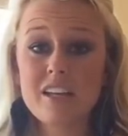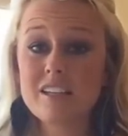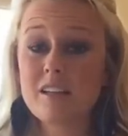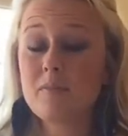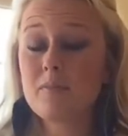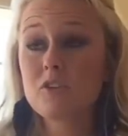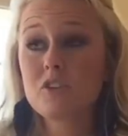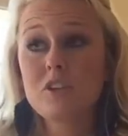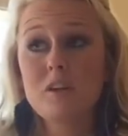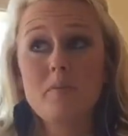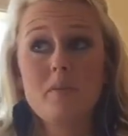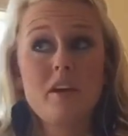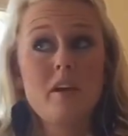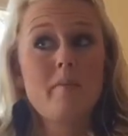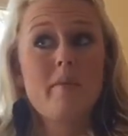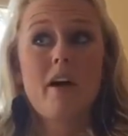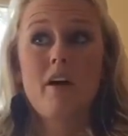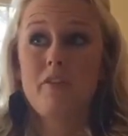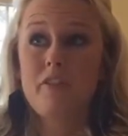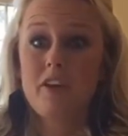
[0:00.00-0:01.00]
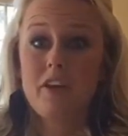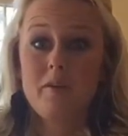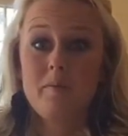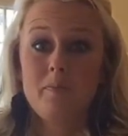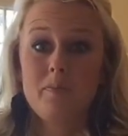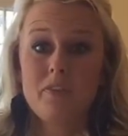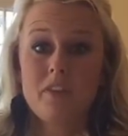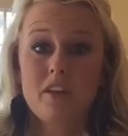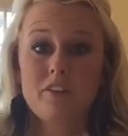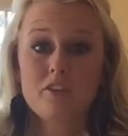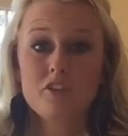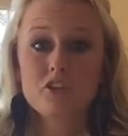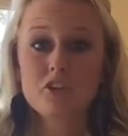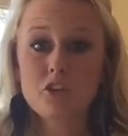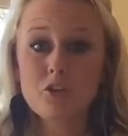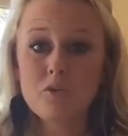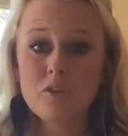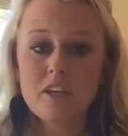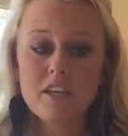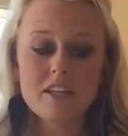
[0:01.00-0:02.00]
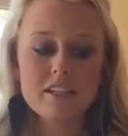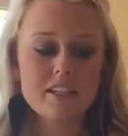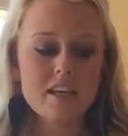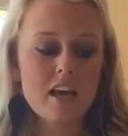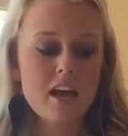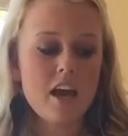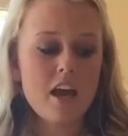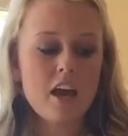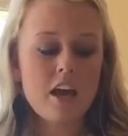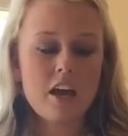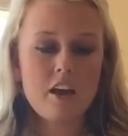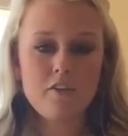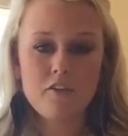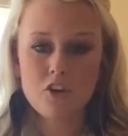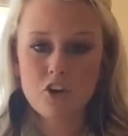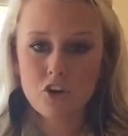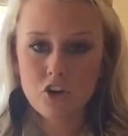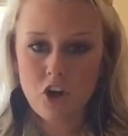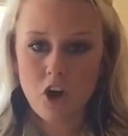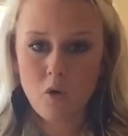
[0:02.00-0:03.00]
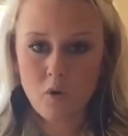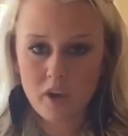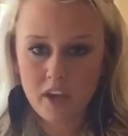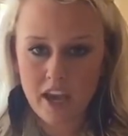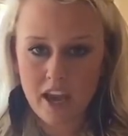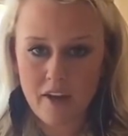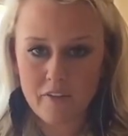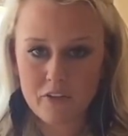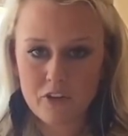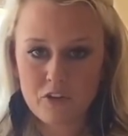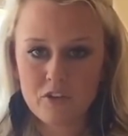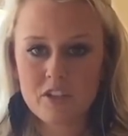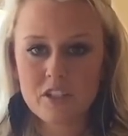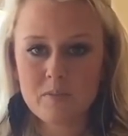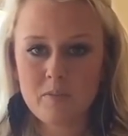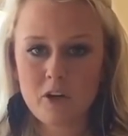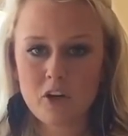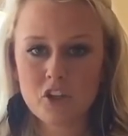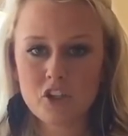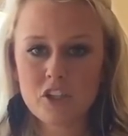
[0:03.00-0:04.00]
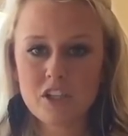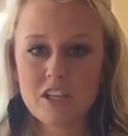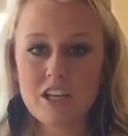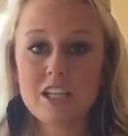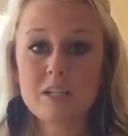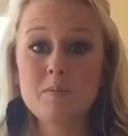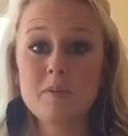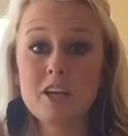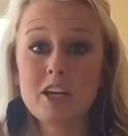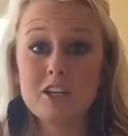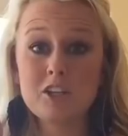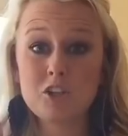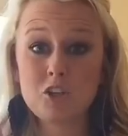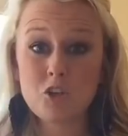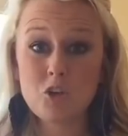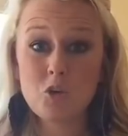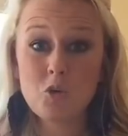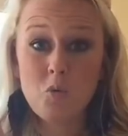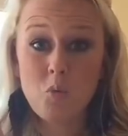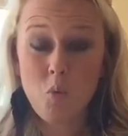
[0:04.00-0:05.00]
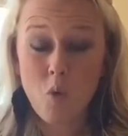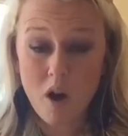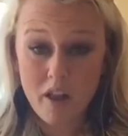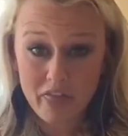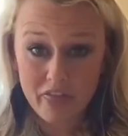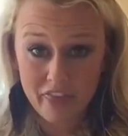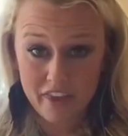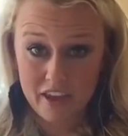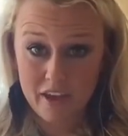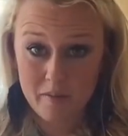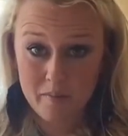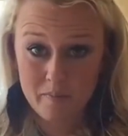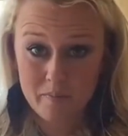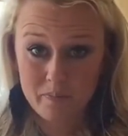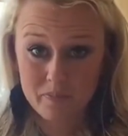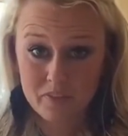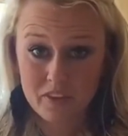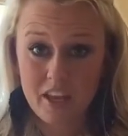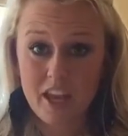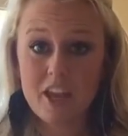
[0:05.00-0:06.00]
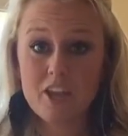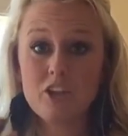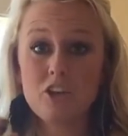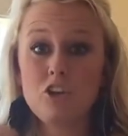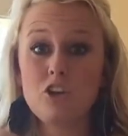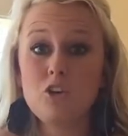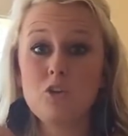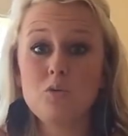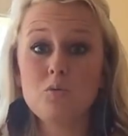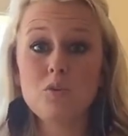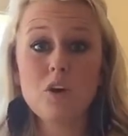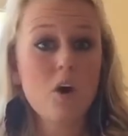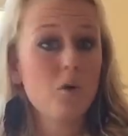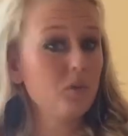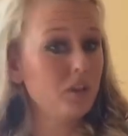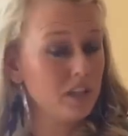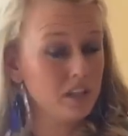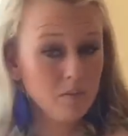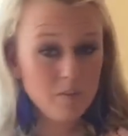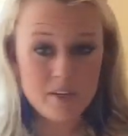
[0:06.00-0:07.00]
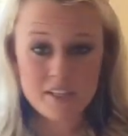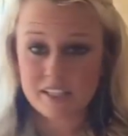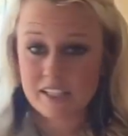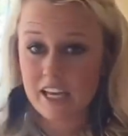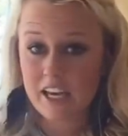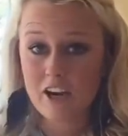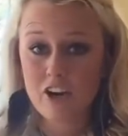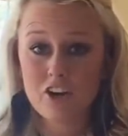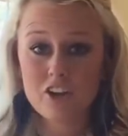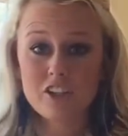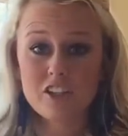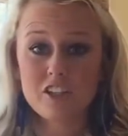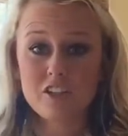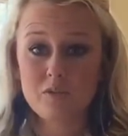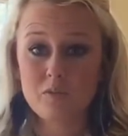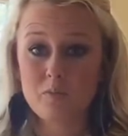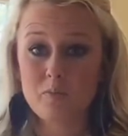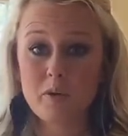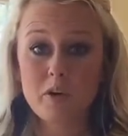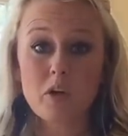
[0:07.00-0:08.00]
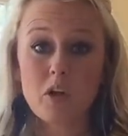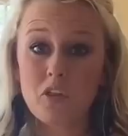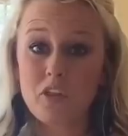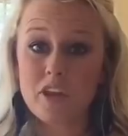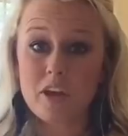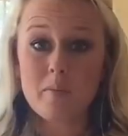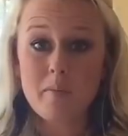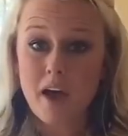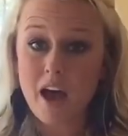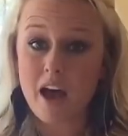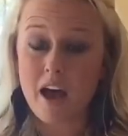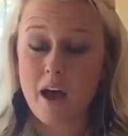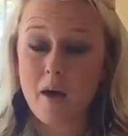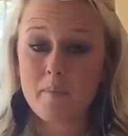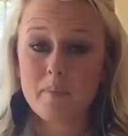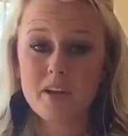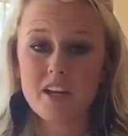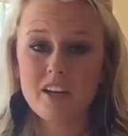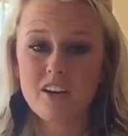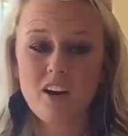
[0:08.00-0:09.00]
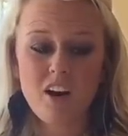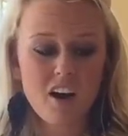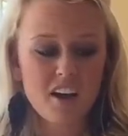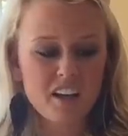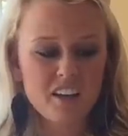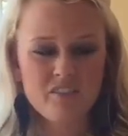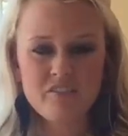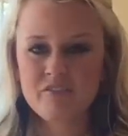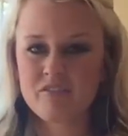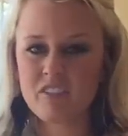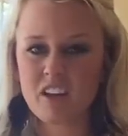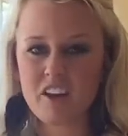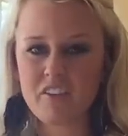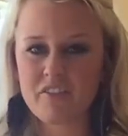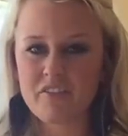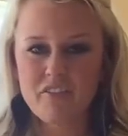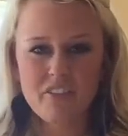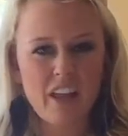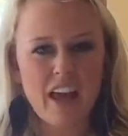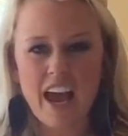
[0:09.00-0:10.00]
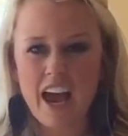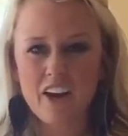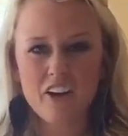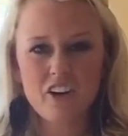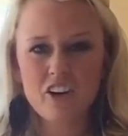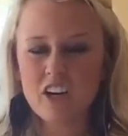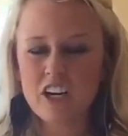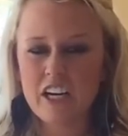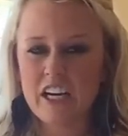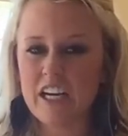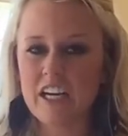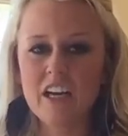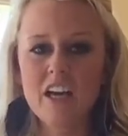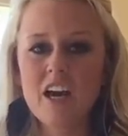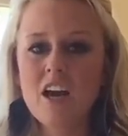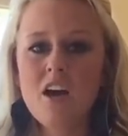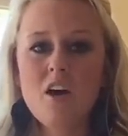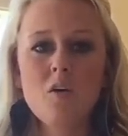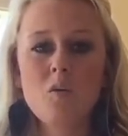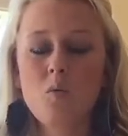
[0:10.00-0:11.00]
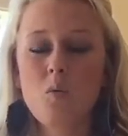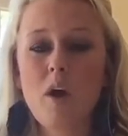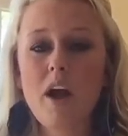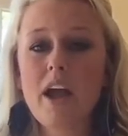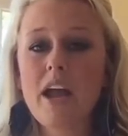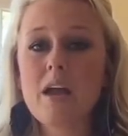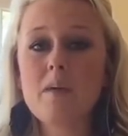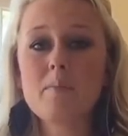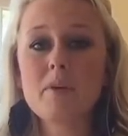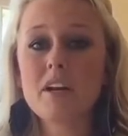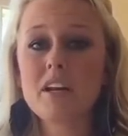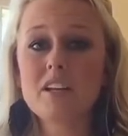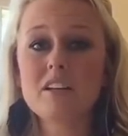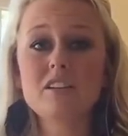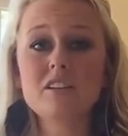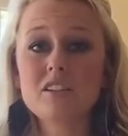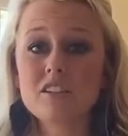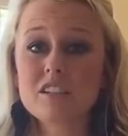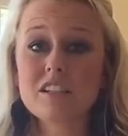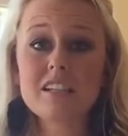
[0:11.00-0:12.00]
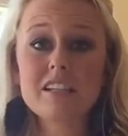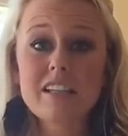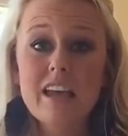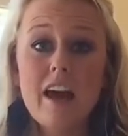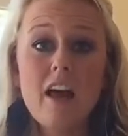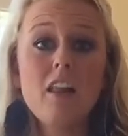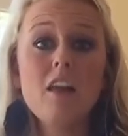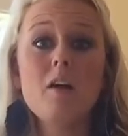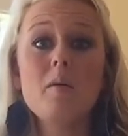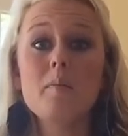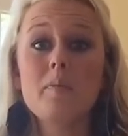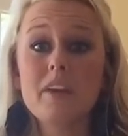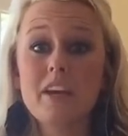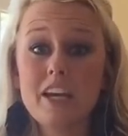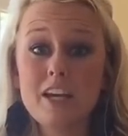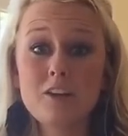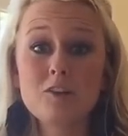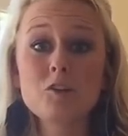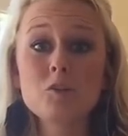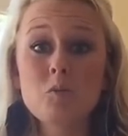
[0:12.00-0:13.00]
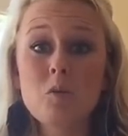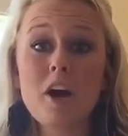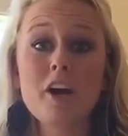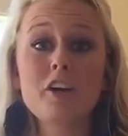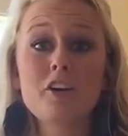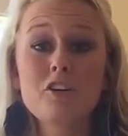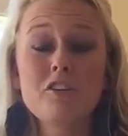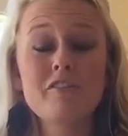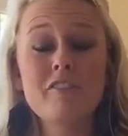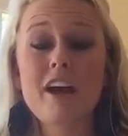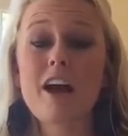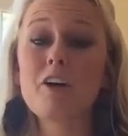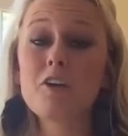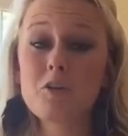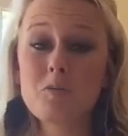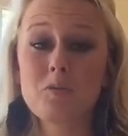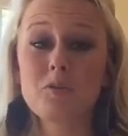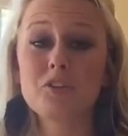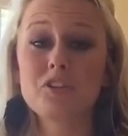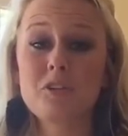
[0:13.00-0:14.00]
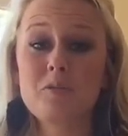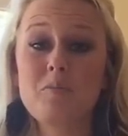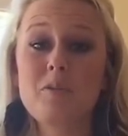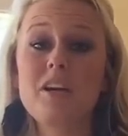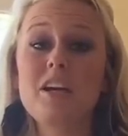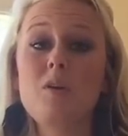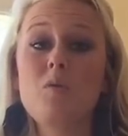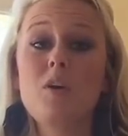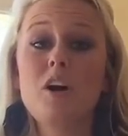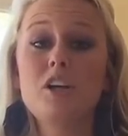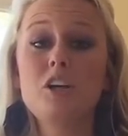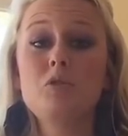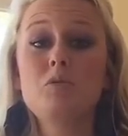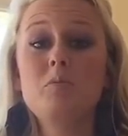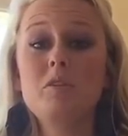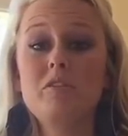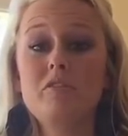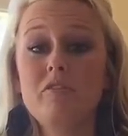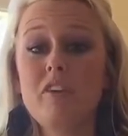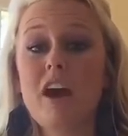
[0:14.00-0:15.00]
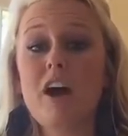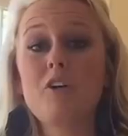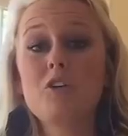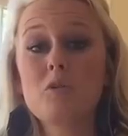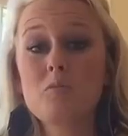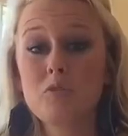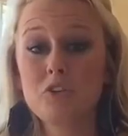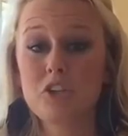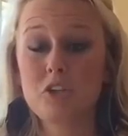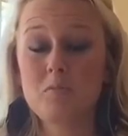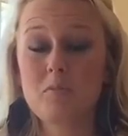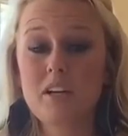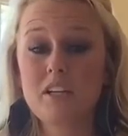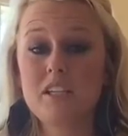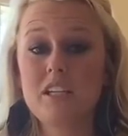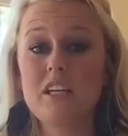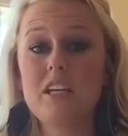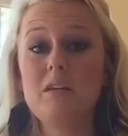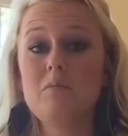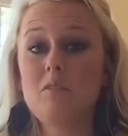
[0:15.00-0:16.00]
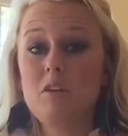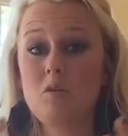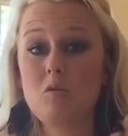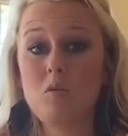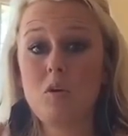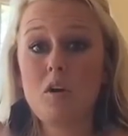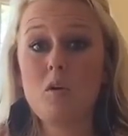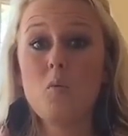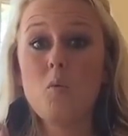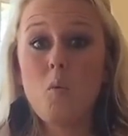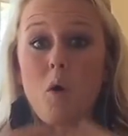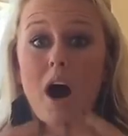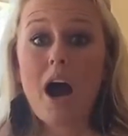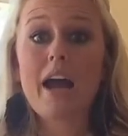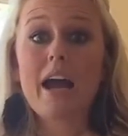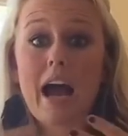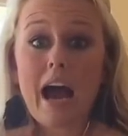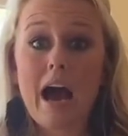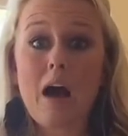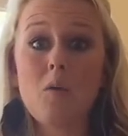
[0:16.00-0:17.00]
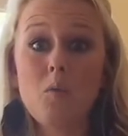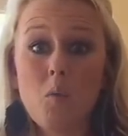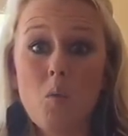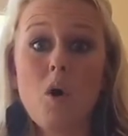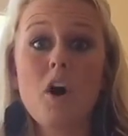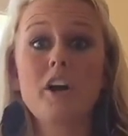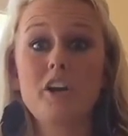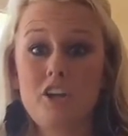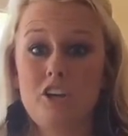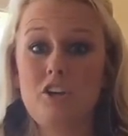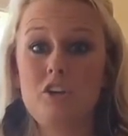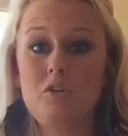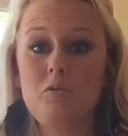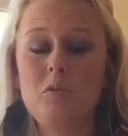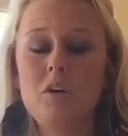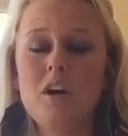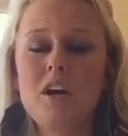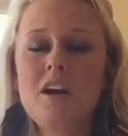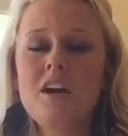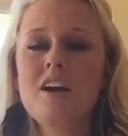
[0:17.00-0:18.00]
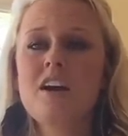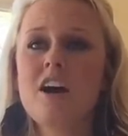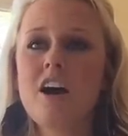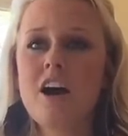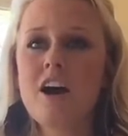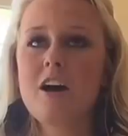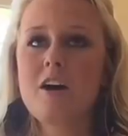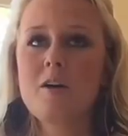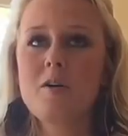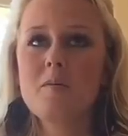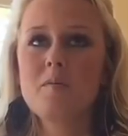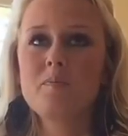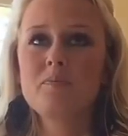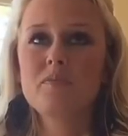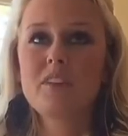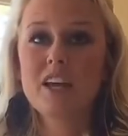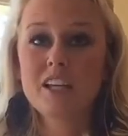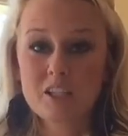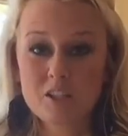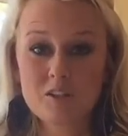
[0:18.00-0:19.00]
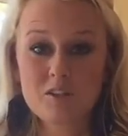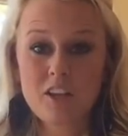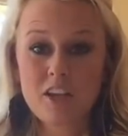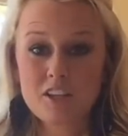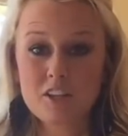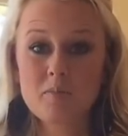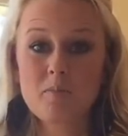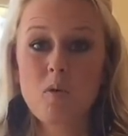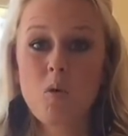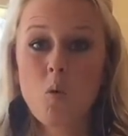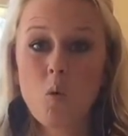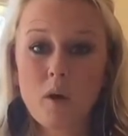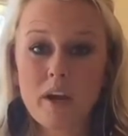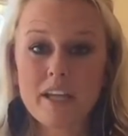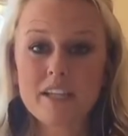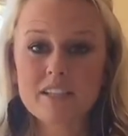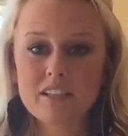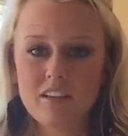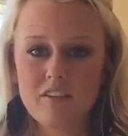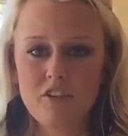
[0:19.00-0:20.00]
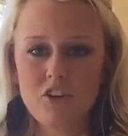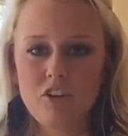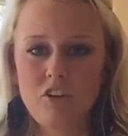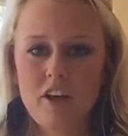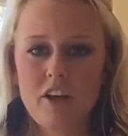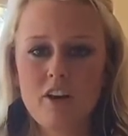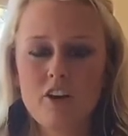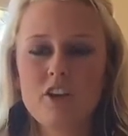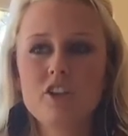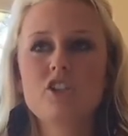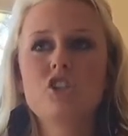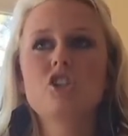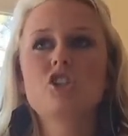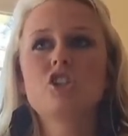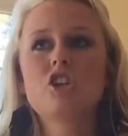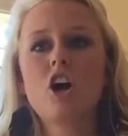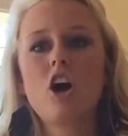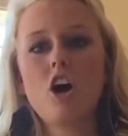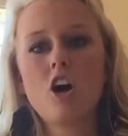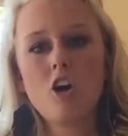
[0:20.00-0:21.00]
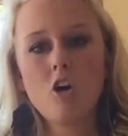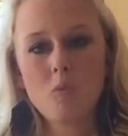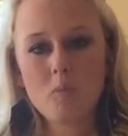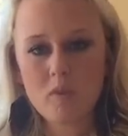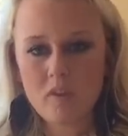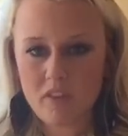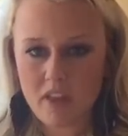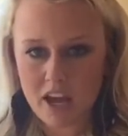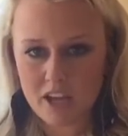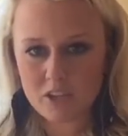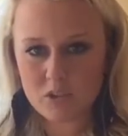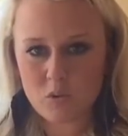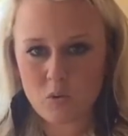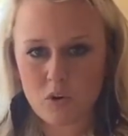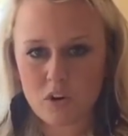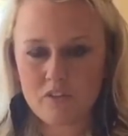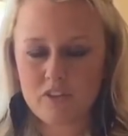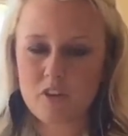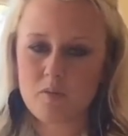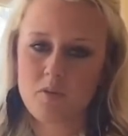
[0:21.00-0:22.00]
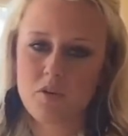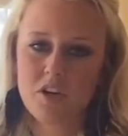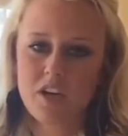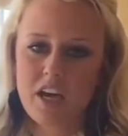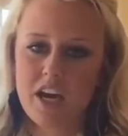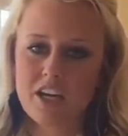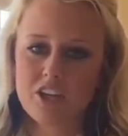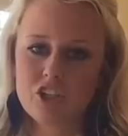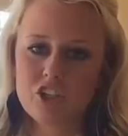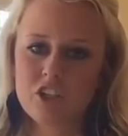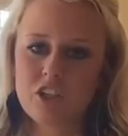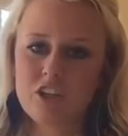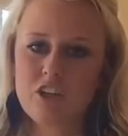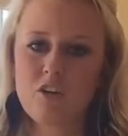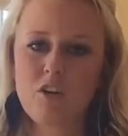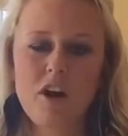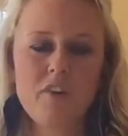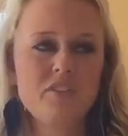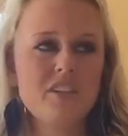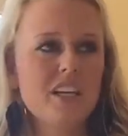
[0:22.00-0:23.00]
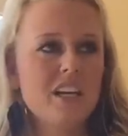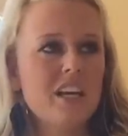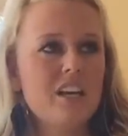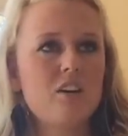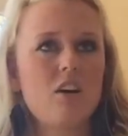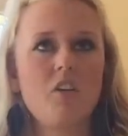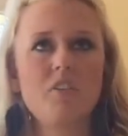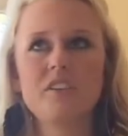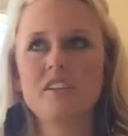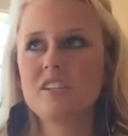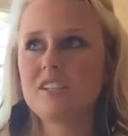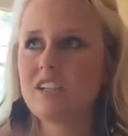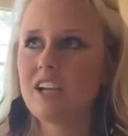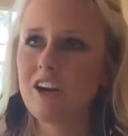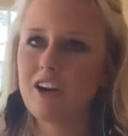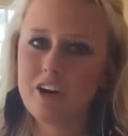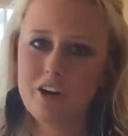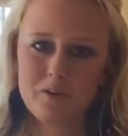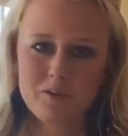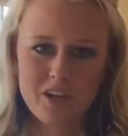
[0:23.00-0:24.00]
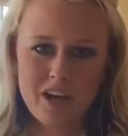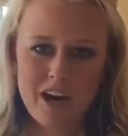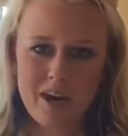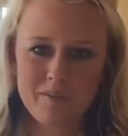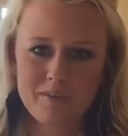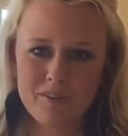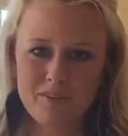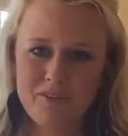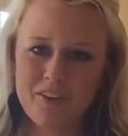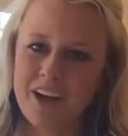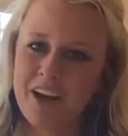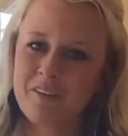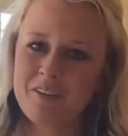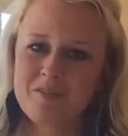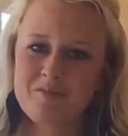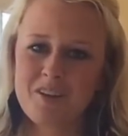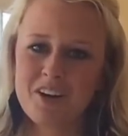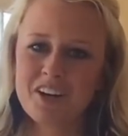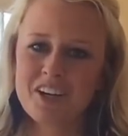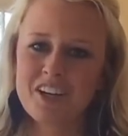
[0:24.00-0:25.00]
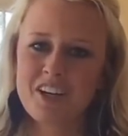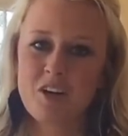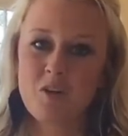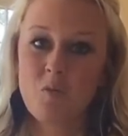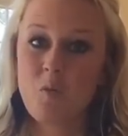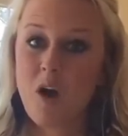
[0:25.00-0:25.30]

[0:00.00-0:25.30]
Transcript: There's something about them. Like, the truth is, if you're going after this person, it's because you want them. And you don't need to be scared to build them up, and not in a flattery way, but to tell them, here's why you're valuable to me and why you would be valuable to my team and why I want you. That's the point of your letter. It's just to open that door of communication. You don't have to get into all the stereotypes of network marketing.